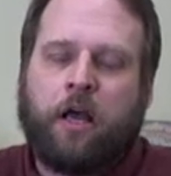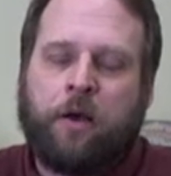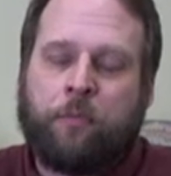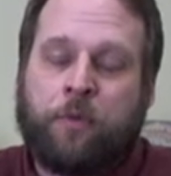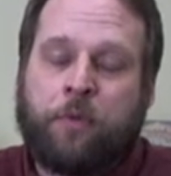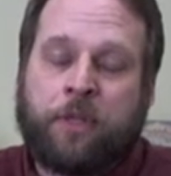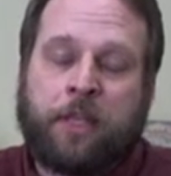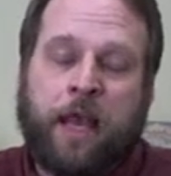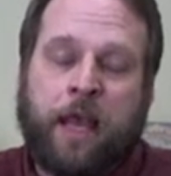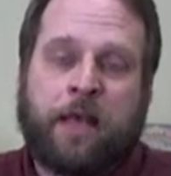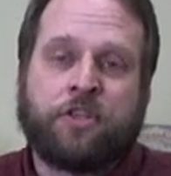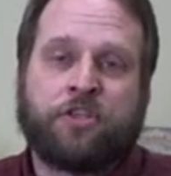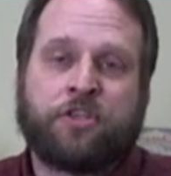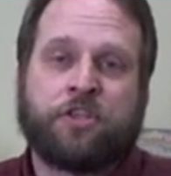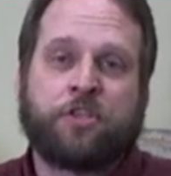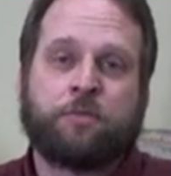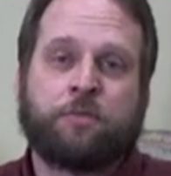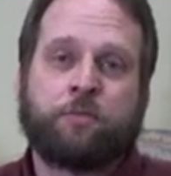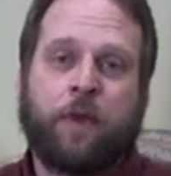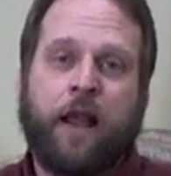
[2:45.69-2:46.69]
But that
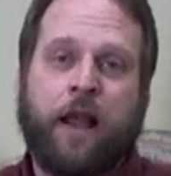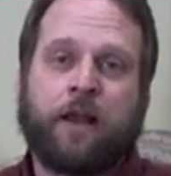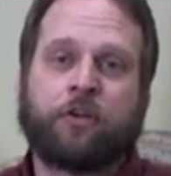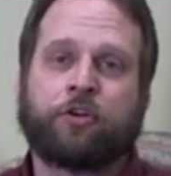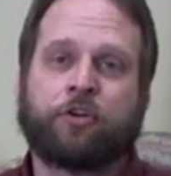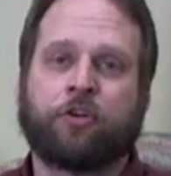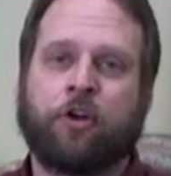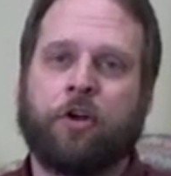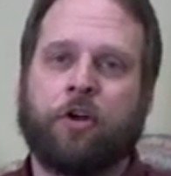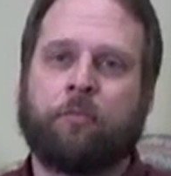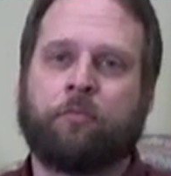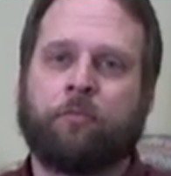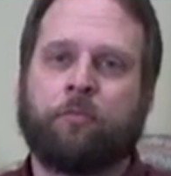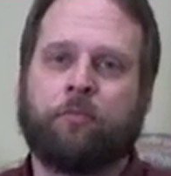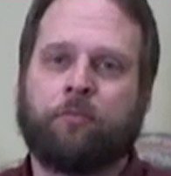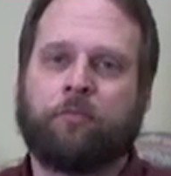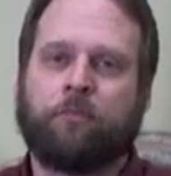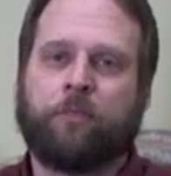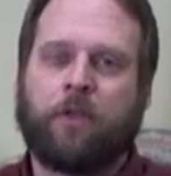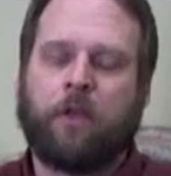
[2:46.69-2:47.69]
spectrum
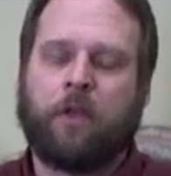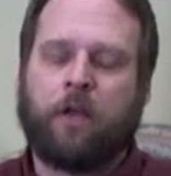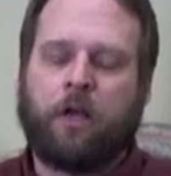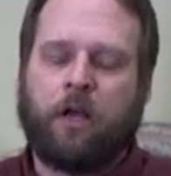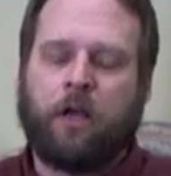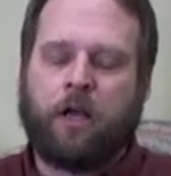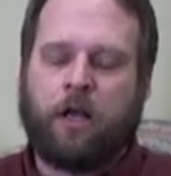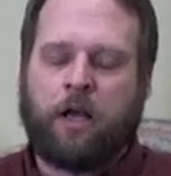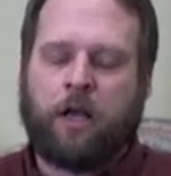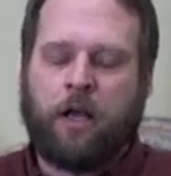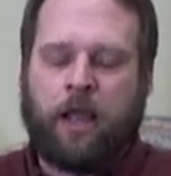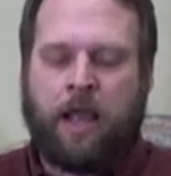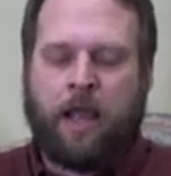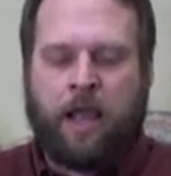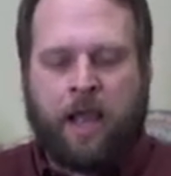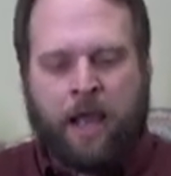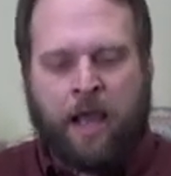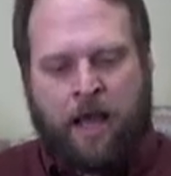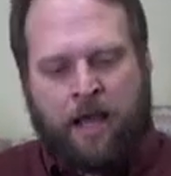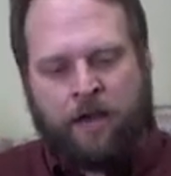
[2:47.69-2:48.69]

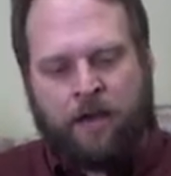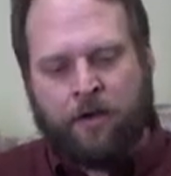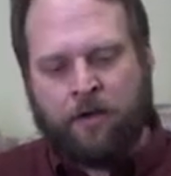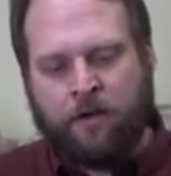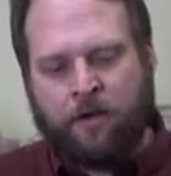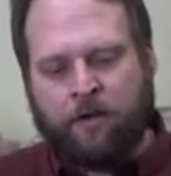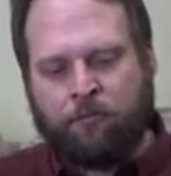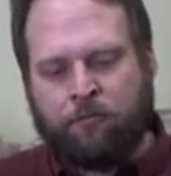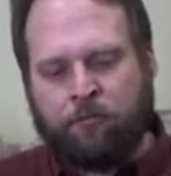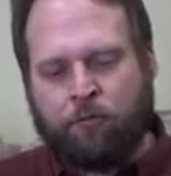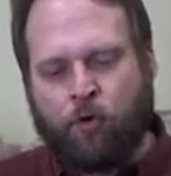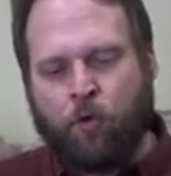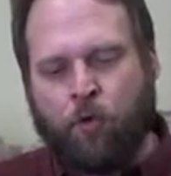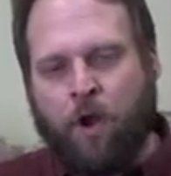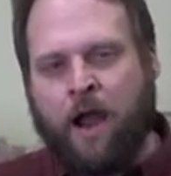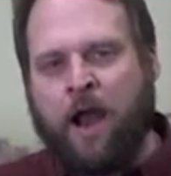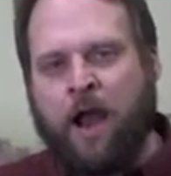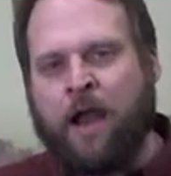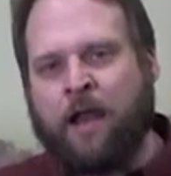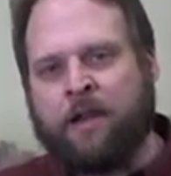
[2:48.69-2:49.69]
had a
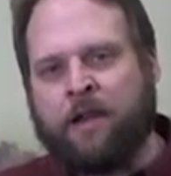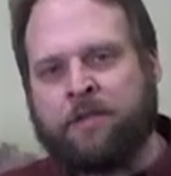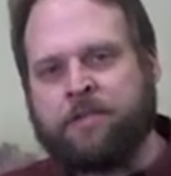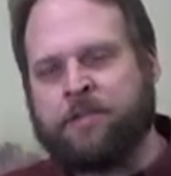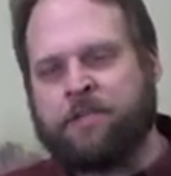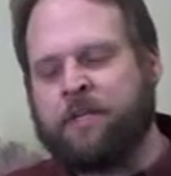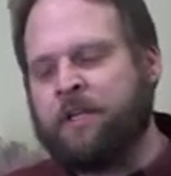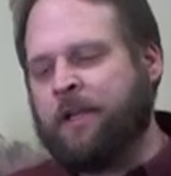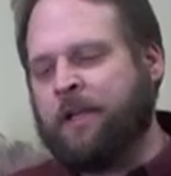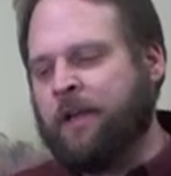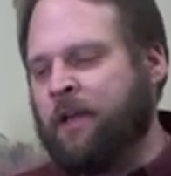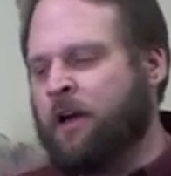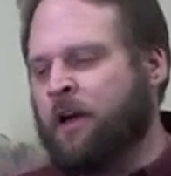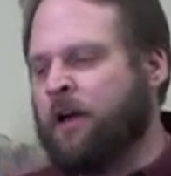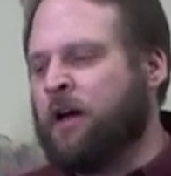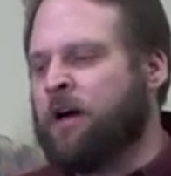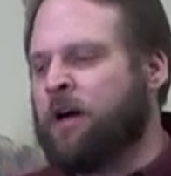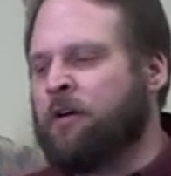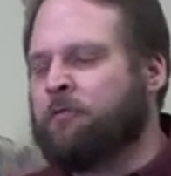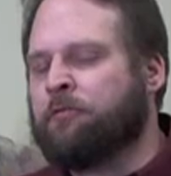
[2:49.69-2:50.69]
variety
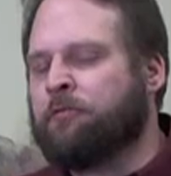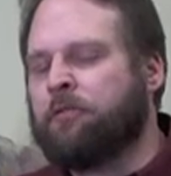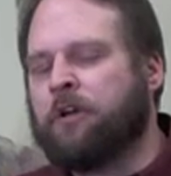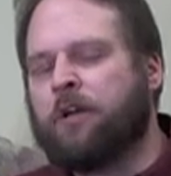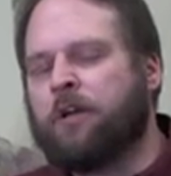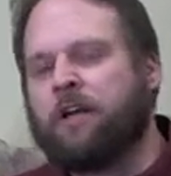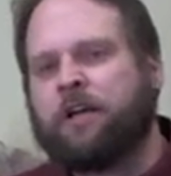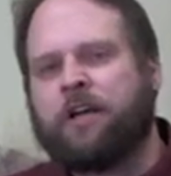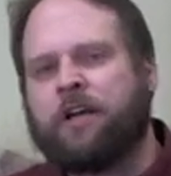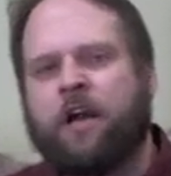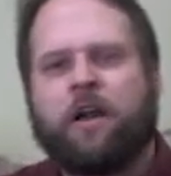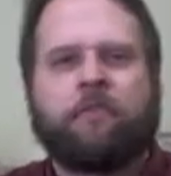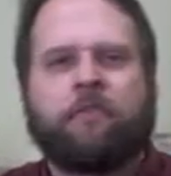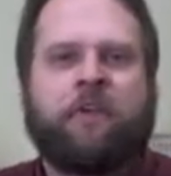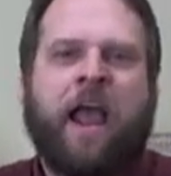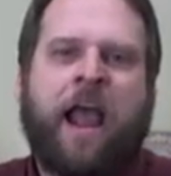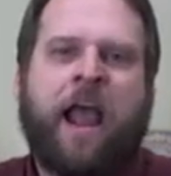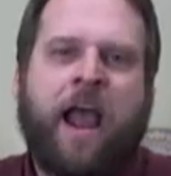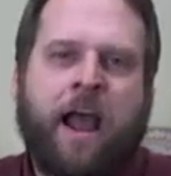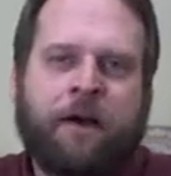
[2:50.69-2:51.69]
of kind of
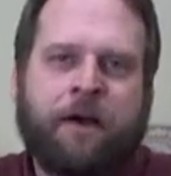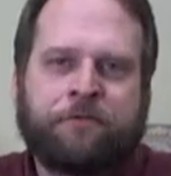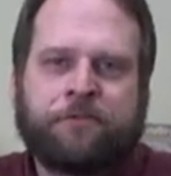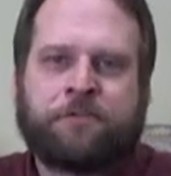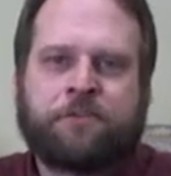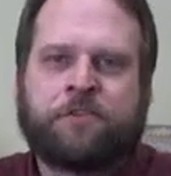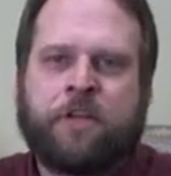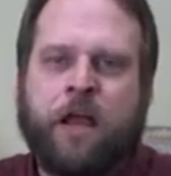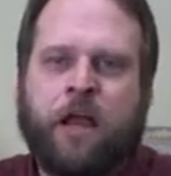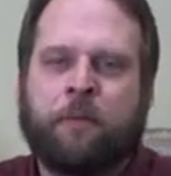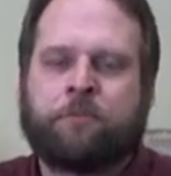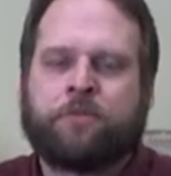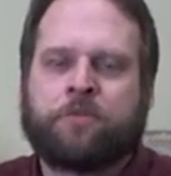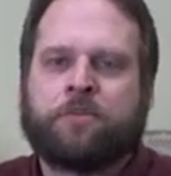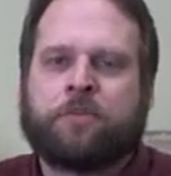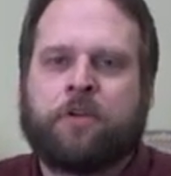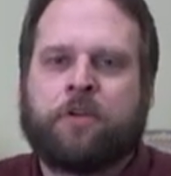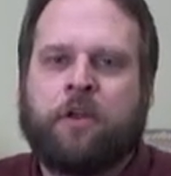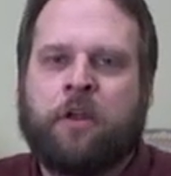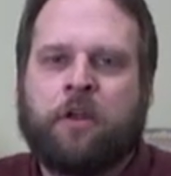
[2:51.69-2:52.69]
half
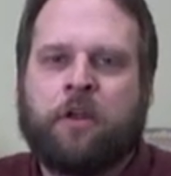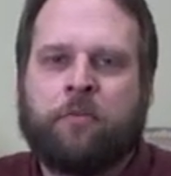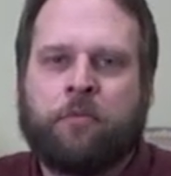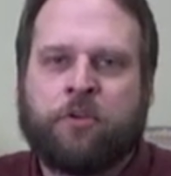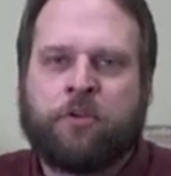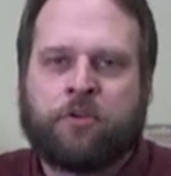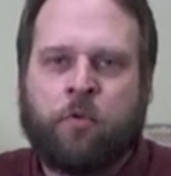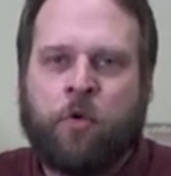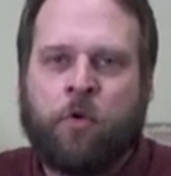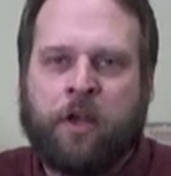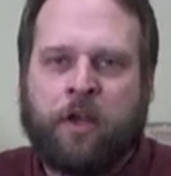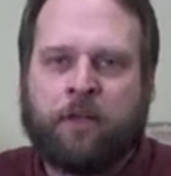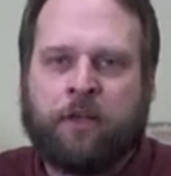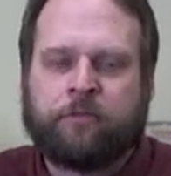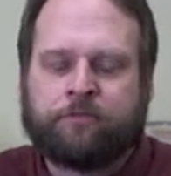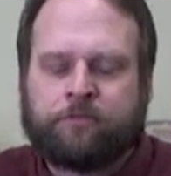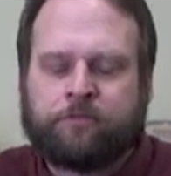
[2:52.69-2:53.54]
steps in between.